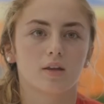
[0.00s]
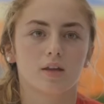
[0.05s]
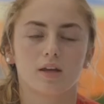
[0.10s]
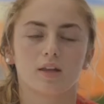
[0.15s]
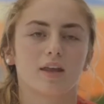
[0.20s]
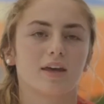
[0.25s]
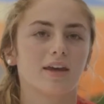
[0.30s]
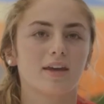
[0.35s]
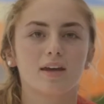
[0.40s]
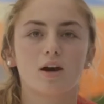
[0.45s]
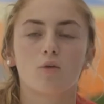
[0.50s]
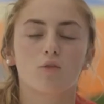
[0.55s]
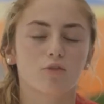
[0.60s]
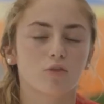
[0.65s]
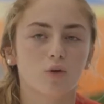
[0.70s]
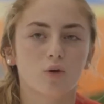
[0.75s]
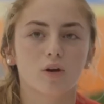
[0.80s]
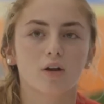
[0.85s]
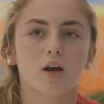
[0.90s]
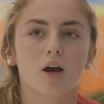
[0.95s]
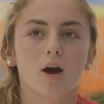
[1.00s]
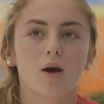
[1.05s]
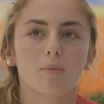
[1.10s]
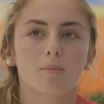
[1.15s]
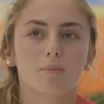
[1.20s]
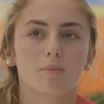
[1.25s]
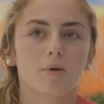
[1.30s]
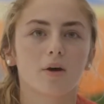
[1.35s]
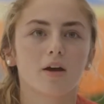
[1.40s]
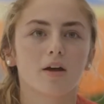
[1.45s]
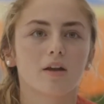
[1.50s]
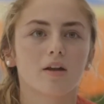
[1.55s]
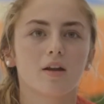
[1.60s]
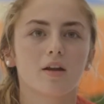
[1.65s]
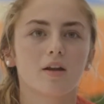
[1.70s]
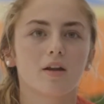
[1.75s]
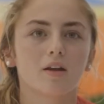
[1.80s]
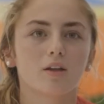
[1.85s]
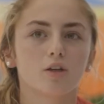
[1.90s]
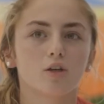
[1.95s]
like Florida, but
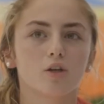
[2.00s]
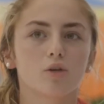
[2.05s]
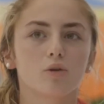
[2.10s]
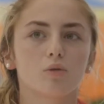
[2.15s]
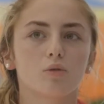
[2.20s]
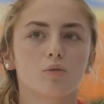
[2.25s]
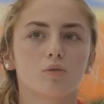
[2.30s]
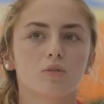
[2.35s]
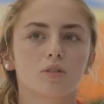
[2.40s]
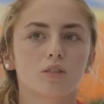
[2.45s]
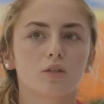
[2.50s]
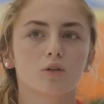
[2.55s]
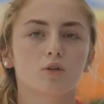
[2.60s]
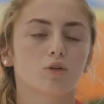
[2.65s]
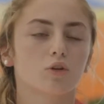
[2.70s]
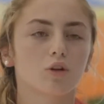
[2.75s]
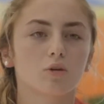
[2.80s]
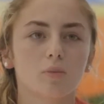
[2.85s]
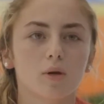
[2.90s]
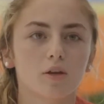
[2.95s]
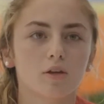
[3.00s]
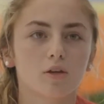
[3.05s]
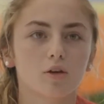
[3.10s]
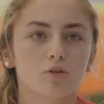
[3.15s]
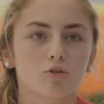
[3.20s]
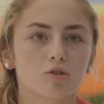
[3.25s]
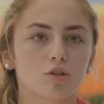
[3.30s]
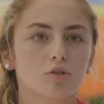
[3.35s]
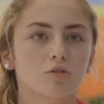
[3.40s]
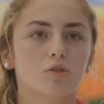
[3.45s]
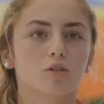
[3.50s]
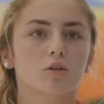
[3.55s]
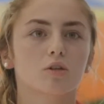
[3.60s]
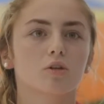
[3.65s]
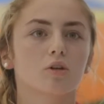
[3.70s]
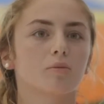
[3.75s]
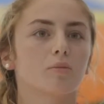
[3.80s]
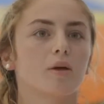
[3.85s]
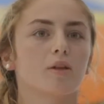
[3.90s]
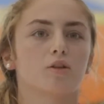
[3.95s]
you still learn about the ocean, you still
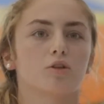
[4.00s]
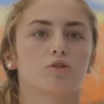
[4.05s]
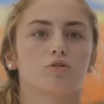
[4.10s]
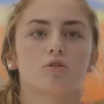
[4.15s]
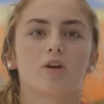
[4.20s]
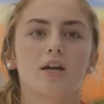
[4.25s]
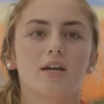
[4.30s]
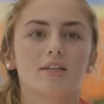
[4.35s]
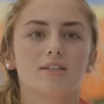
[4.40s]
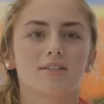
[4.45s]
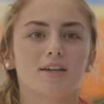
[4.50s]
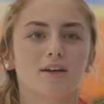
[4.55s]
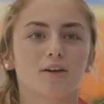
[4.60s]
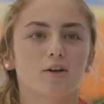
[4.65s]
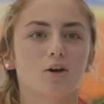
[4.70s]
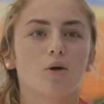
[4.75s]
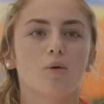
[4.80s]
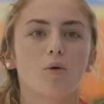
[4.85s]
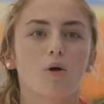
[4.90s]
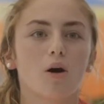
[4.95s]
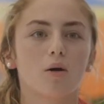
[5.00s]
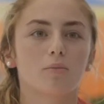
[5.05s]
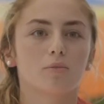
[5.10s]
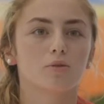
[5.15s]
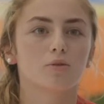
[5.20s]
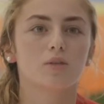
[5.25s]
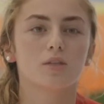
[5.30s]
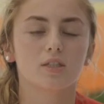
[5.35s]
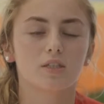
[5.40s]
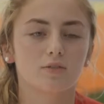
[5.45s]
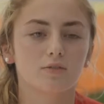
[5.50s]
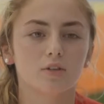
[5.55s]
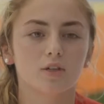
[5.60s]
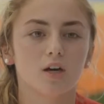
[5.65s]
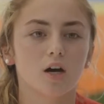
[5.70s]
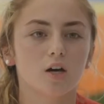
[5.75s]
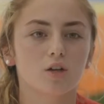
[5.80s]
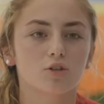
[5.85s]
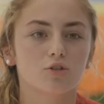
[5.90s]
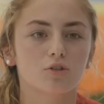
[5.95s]
learn about the trades that go on between different
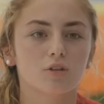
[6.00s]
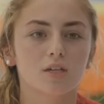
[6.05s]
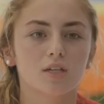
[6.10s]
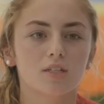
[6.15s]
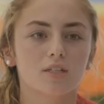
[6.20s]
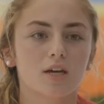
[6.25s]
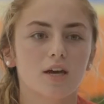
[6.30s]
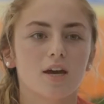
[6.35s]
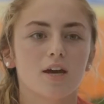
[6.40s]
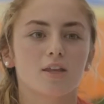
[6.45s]
countries.